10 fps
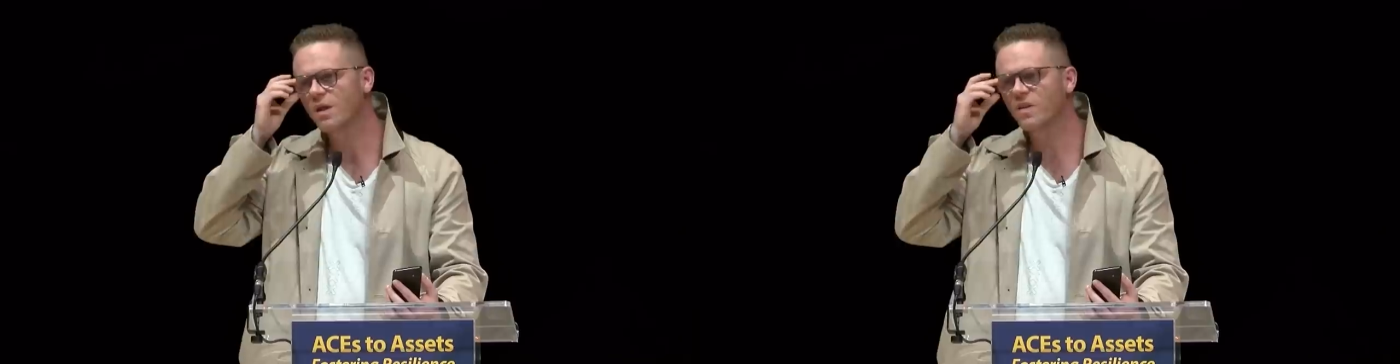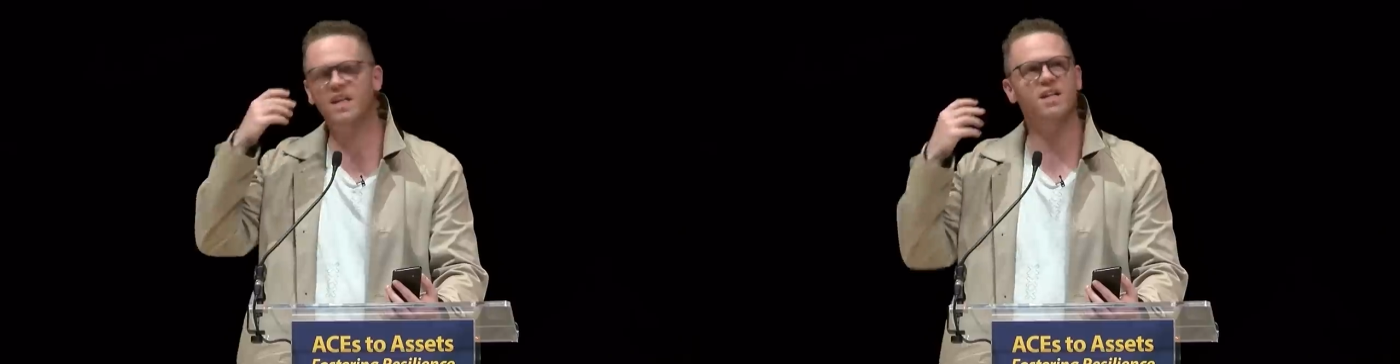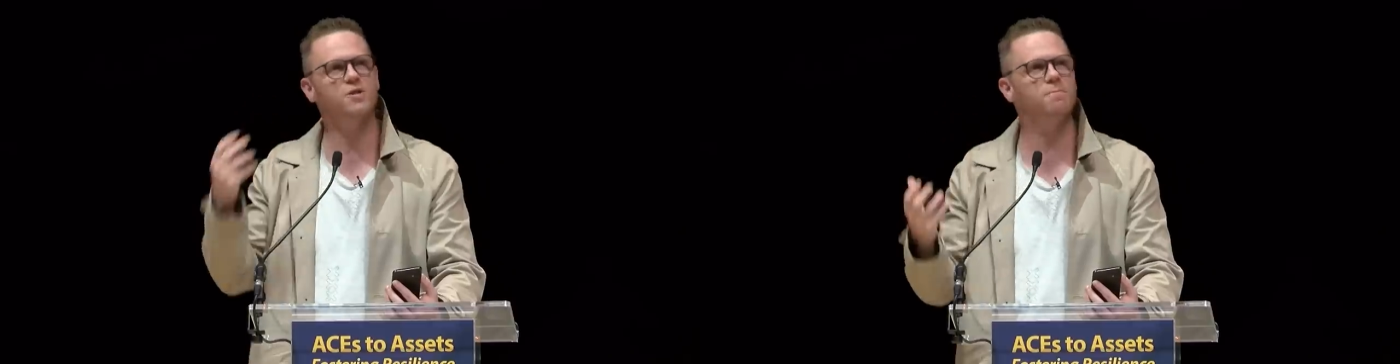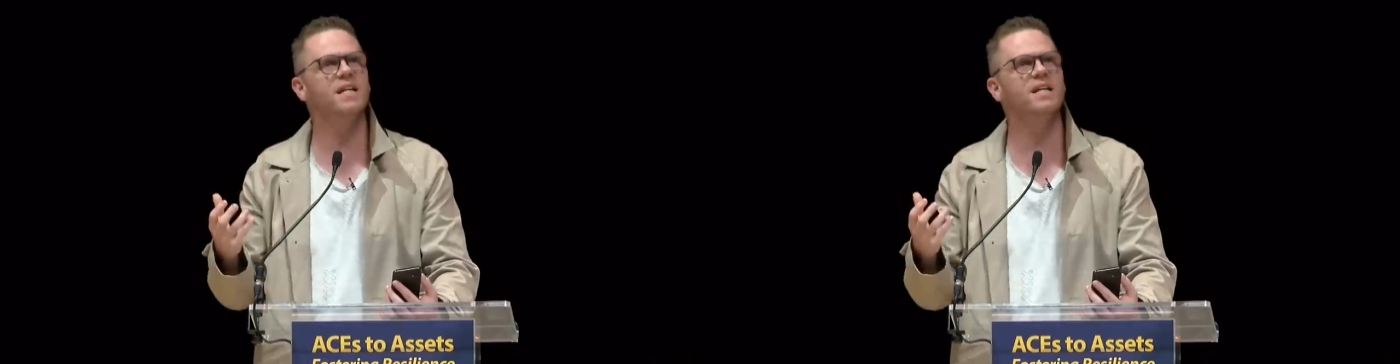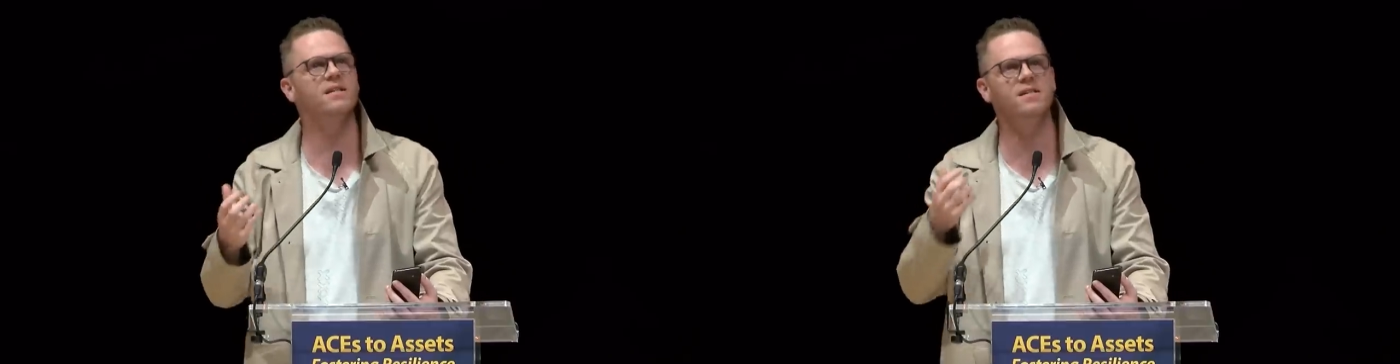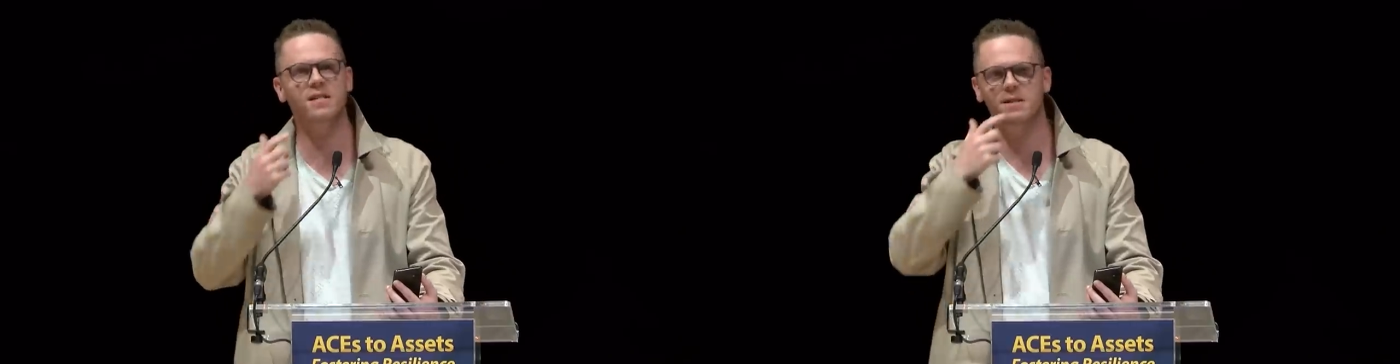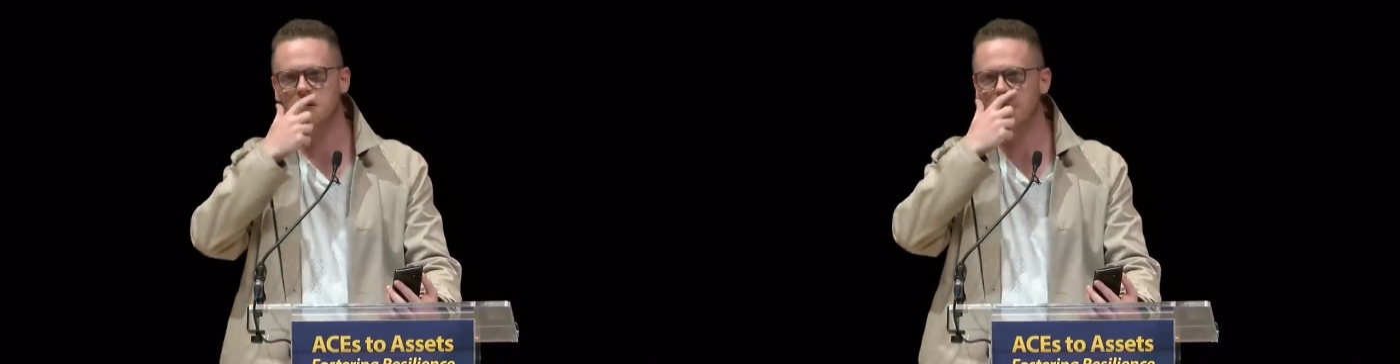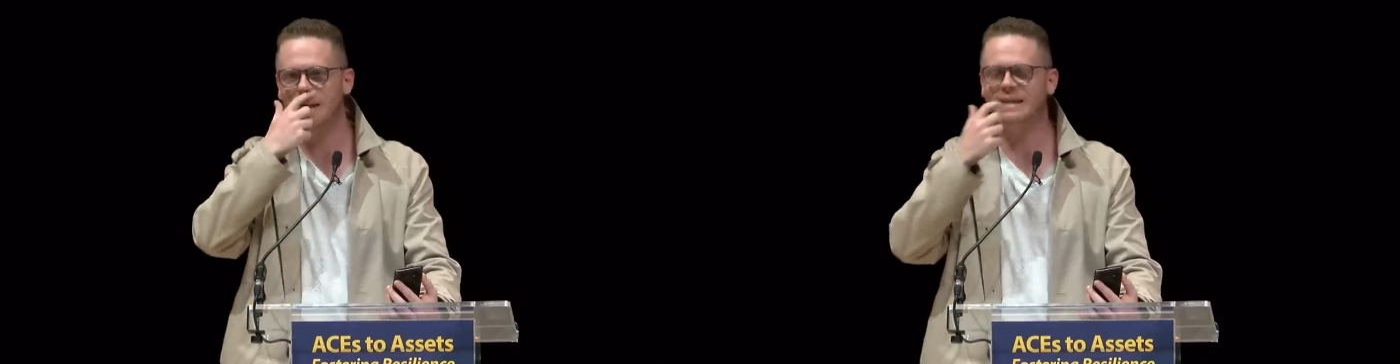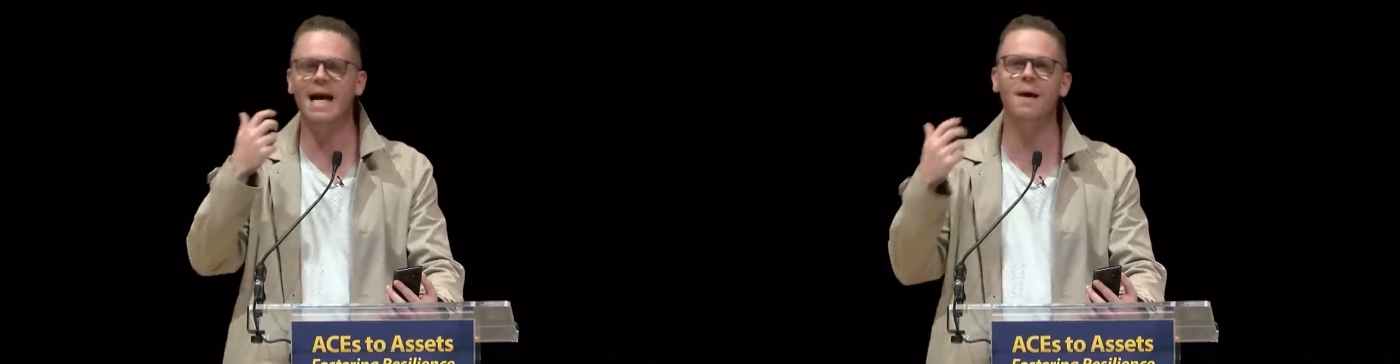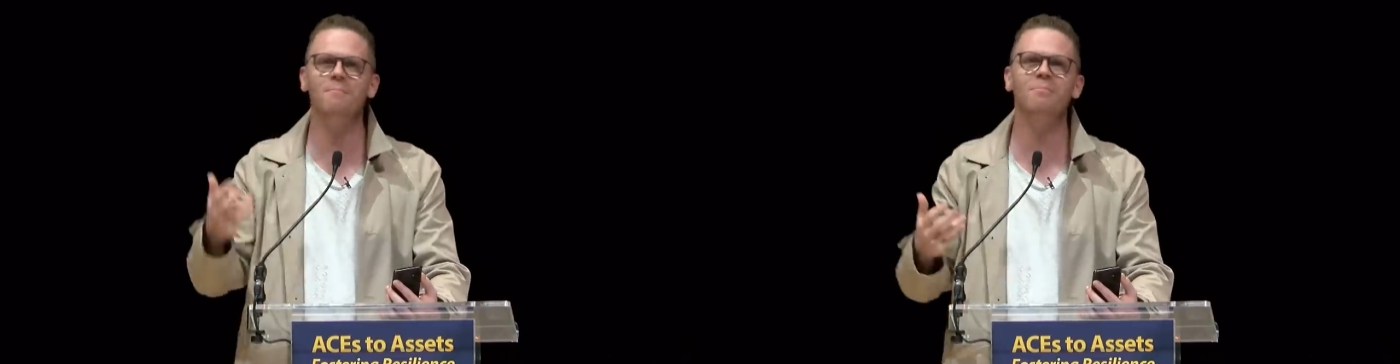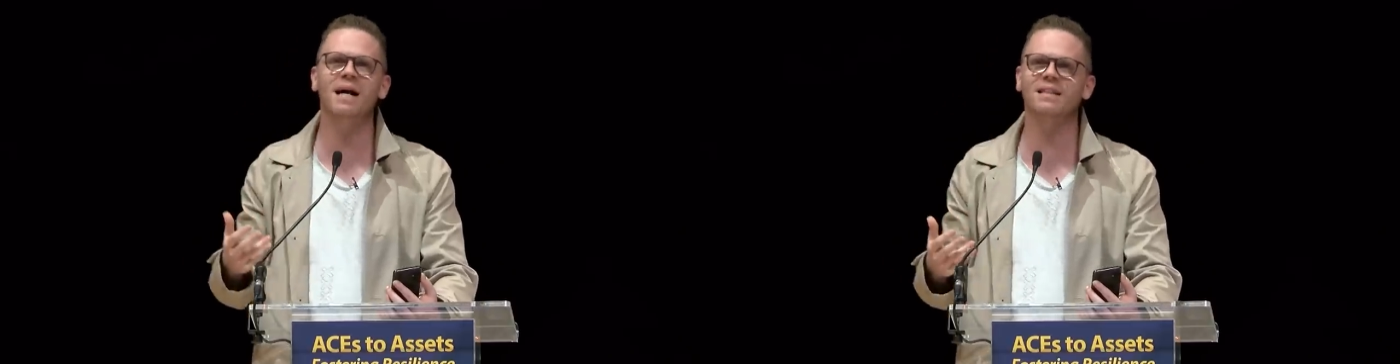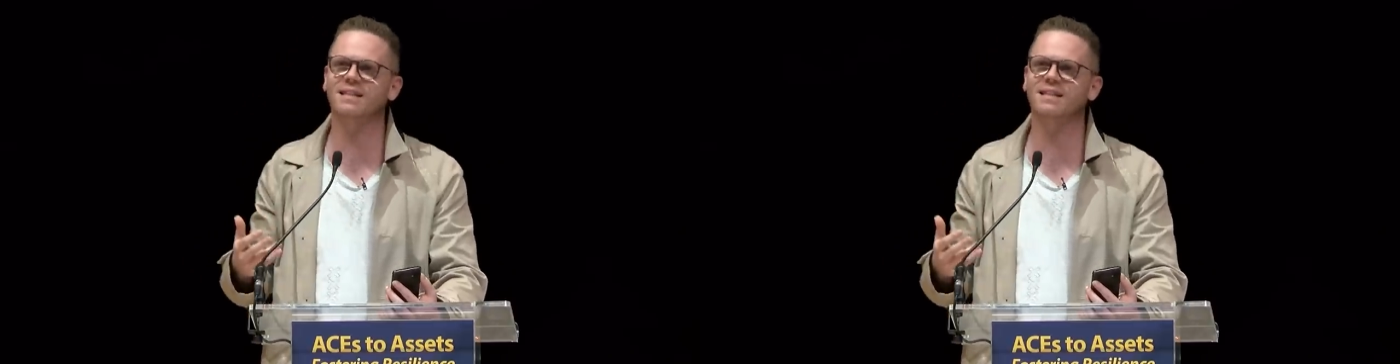their experiences and the impact